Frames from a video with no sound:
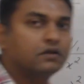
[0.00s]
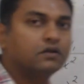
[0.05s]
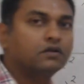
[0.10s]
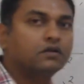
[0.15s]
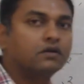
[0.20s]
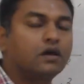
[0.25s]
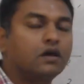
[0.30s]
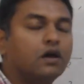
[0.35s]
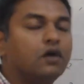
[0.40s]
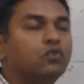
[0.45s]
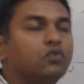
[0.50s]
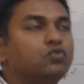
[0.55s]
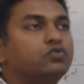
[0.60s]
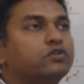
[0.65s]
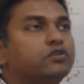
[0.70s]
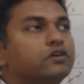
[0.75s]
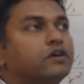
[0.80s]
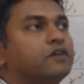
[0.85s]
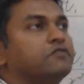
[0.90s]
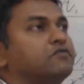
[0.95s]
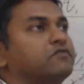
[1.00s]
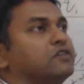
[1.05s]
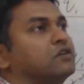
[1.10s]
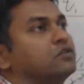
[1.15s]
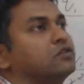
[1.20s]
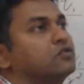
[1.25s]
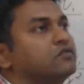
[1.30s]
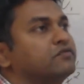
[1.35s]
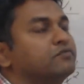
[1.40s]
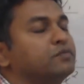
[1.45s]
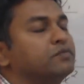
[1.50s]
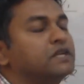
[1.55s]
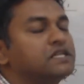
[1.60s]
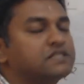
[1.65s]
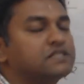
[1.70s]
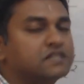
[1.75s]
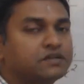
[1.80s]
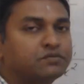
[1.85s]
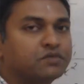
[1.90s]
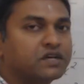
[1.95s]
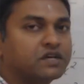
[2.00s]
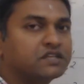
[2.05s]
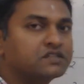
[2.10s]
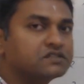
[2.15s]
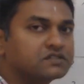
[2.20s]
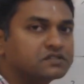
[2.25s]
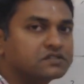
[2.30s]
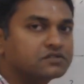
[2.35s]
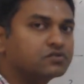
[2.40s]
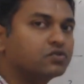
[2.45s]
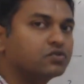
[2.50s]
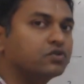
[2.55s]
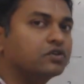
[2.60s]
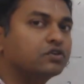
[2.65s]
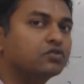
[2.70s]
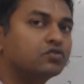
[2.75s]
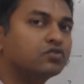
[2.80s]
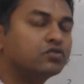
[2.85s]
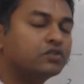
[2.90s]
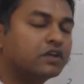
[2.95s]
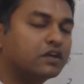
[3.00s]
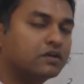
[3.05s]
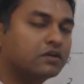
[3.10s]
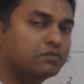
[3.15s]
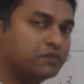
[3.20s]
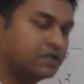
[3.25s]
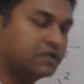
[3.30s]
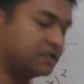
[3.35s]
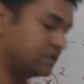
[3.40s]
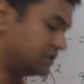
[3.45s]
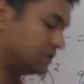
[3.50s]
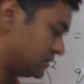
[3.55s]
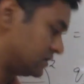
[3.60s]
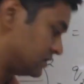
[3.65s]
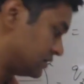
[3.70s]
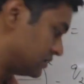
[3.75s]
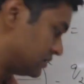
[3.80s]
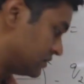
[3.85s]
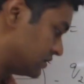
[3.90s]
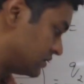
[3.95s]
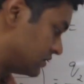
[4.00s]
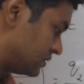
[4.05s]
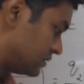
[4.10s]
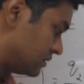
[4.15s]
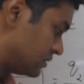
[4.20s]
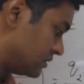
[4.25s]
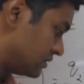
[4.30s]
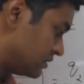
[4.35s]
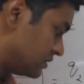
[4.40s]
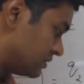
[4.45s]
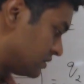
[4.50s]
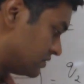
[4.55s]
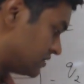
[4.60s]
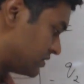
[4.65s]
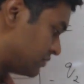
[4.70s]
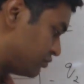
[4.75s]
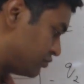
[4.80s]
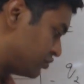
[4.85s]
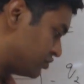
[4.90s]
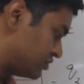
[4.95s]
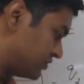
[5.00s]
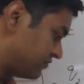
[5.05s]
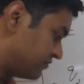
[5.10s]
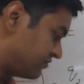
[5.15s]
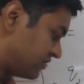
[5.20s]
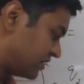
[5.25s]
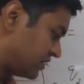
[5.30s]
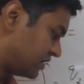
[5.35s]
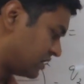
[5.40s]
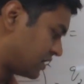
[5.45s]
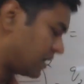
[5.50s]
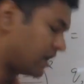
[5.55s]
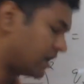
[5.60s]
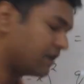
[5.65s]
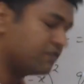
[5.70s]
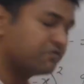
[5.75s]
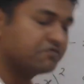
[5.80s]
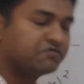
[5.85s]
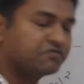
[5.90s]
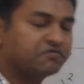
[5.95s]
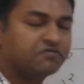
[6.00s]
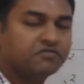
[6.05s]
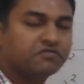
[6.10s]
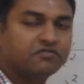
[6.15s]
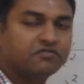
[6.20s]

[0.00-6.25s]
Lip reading: how the effect of plus and minus is going to take place. Suppose if I have